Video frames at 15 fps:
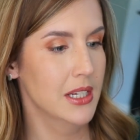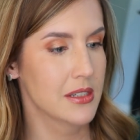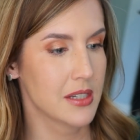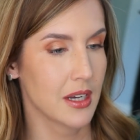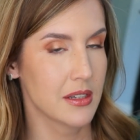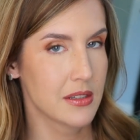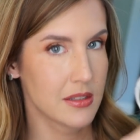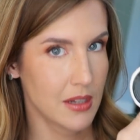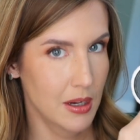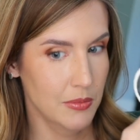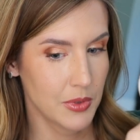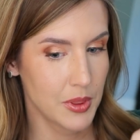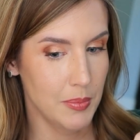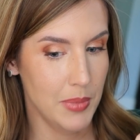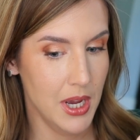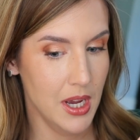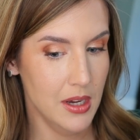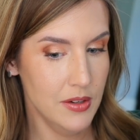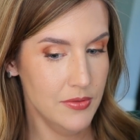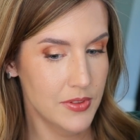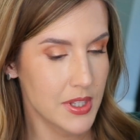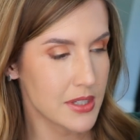It does come with a
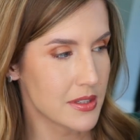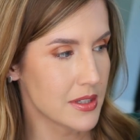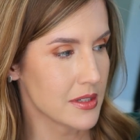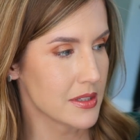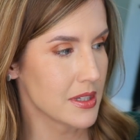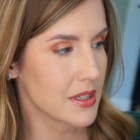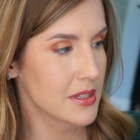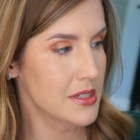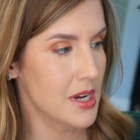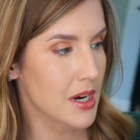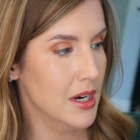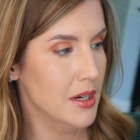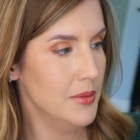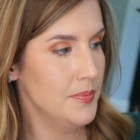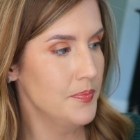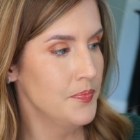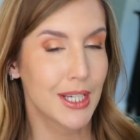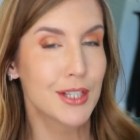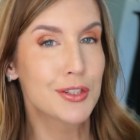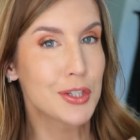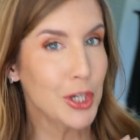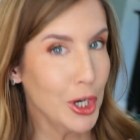puff that sits in the top.
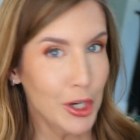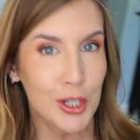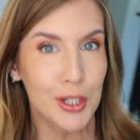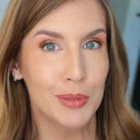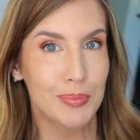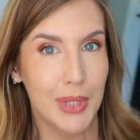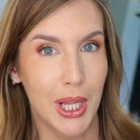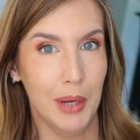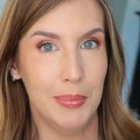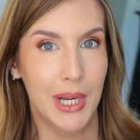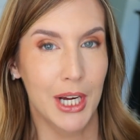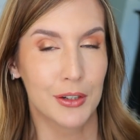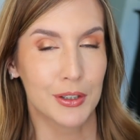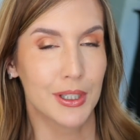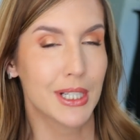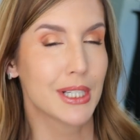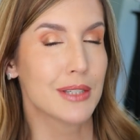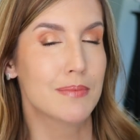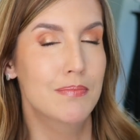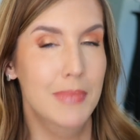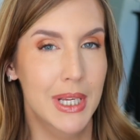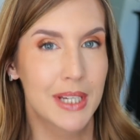It's called blot powder. It
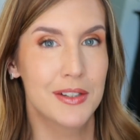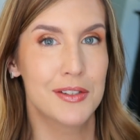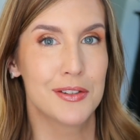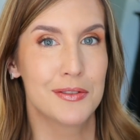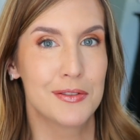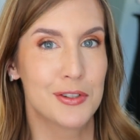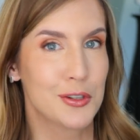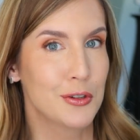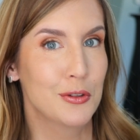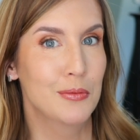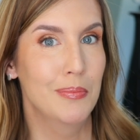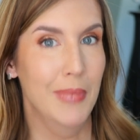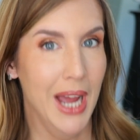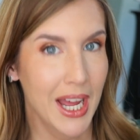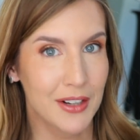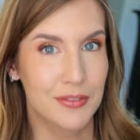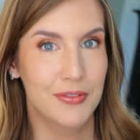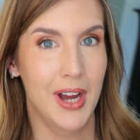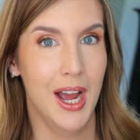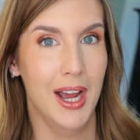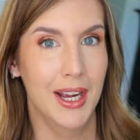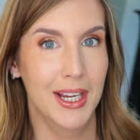is meant to
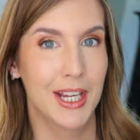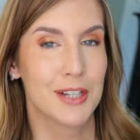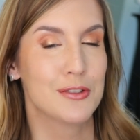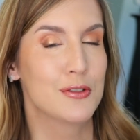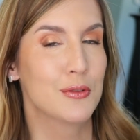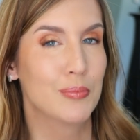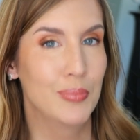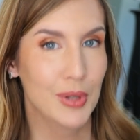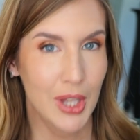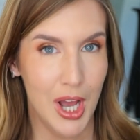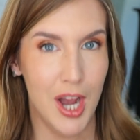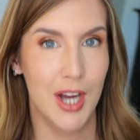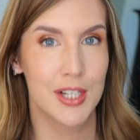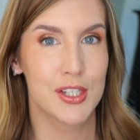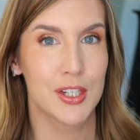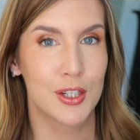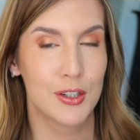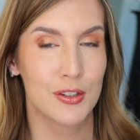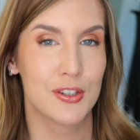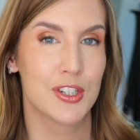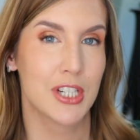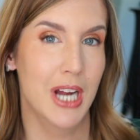mattify and to blot
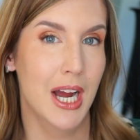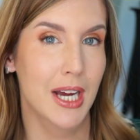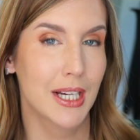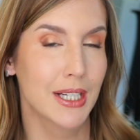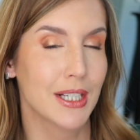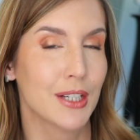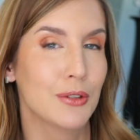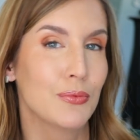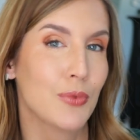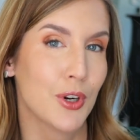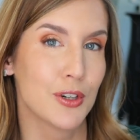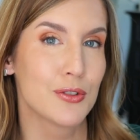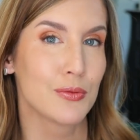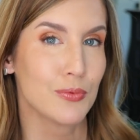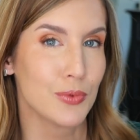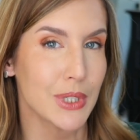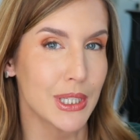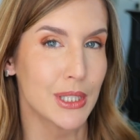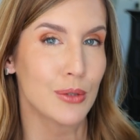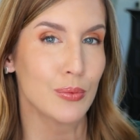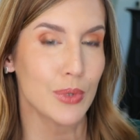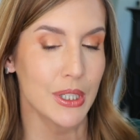your shine. It works
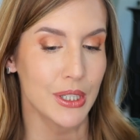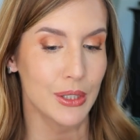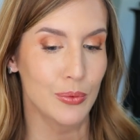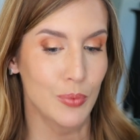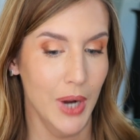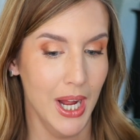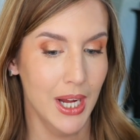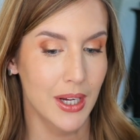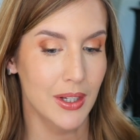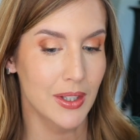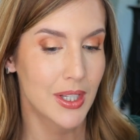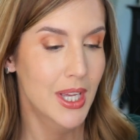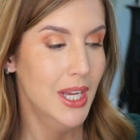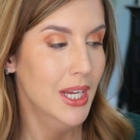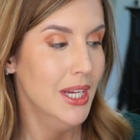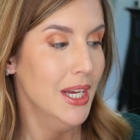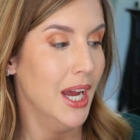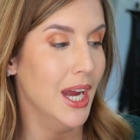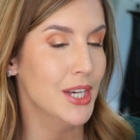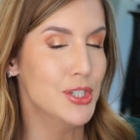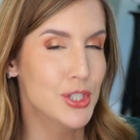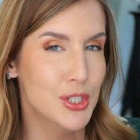really, really well.
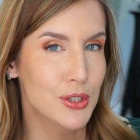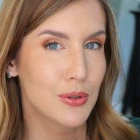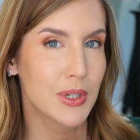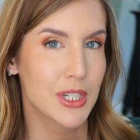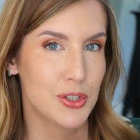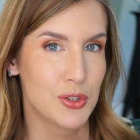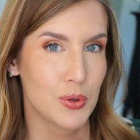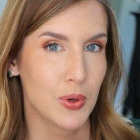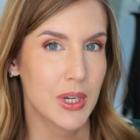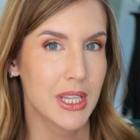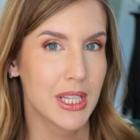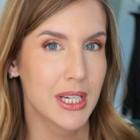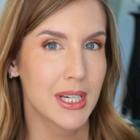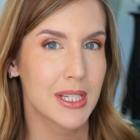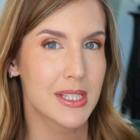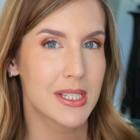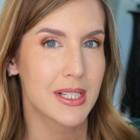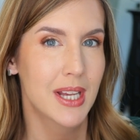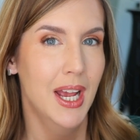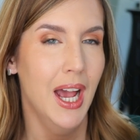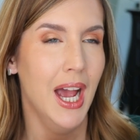I do enjoy this.